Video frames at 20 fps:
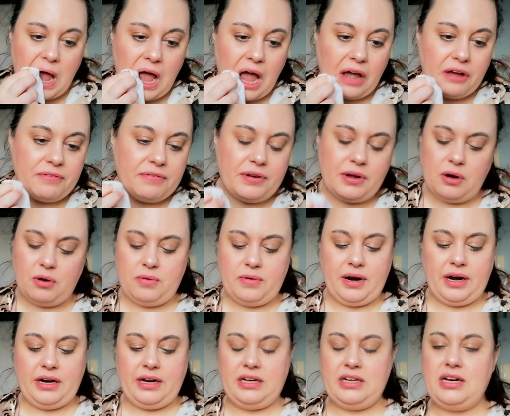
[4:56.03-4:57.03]
if you
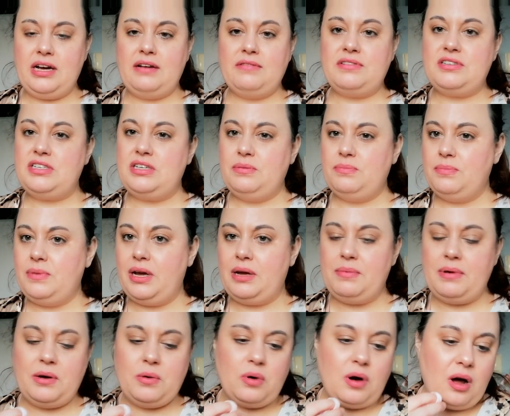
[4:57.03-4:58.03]
already have seen
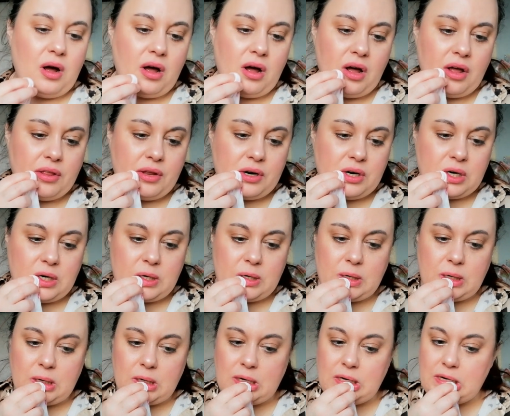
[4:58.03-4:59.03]
maybe other
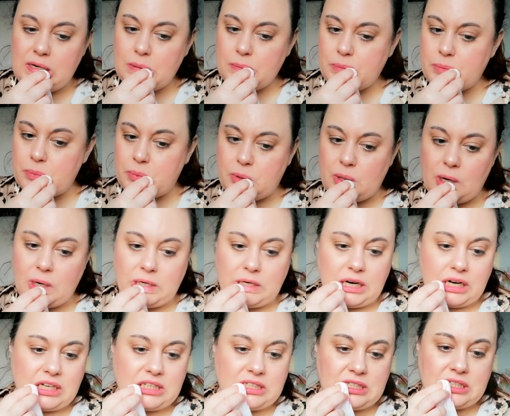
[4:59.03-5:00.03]
lip
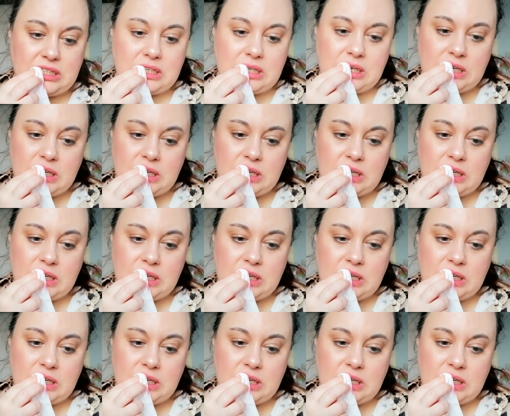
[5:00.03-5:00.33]
products